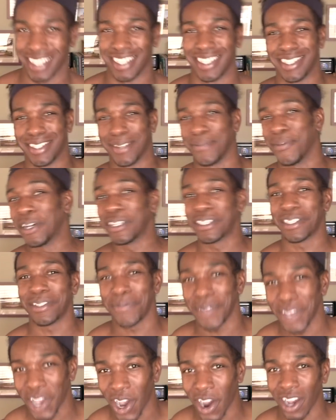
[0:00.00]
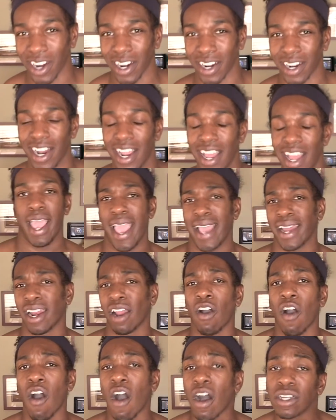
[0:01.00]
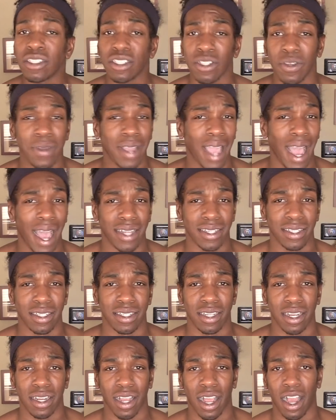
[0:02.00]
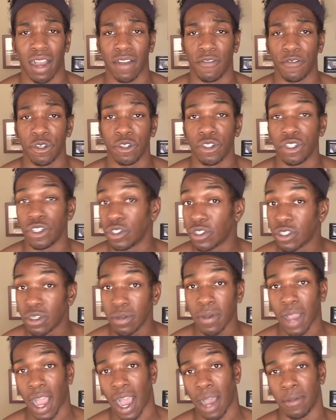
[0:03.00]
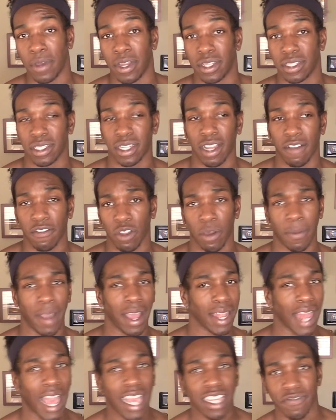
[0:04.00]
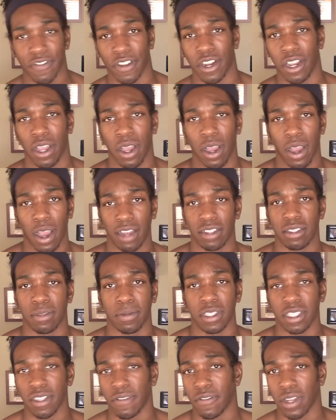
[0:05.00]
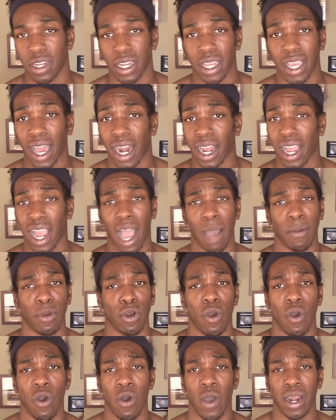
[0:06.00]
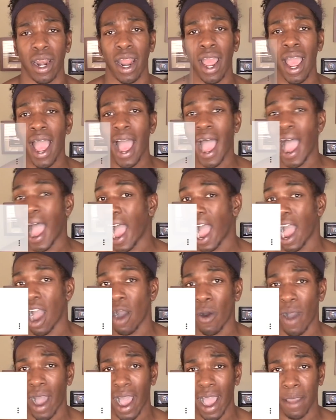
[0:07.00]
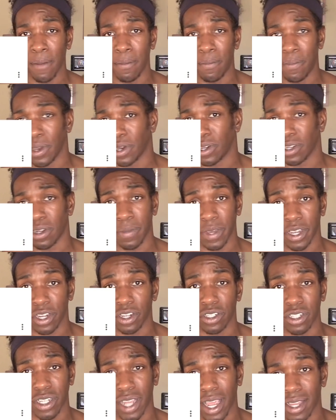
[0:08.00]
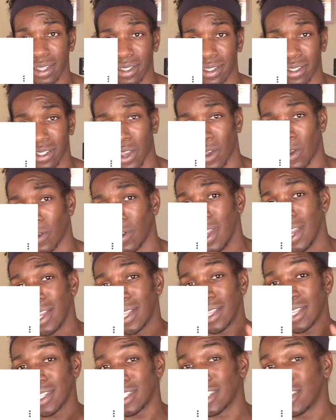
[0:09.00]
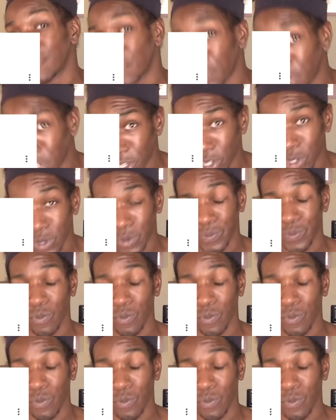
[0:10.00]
It's supposed to be harder. And I've also gotten a few YouTube comments. Definitely on my last video, I specifically got a comment on how I build a bigger chest. So this is for you.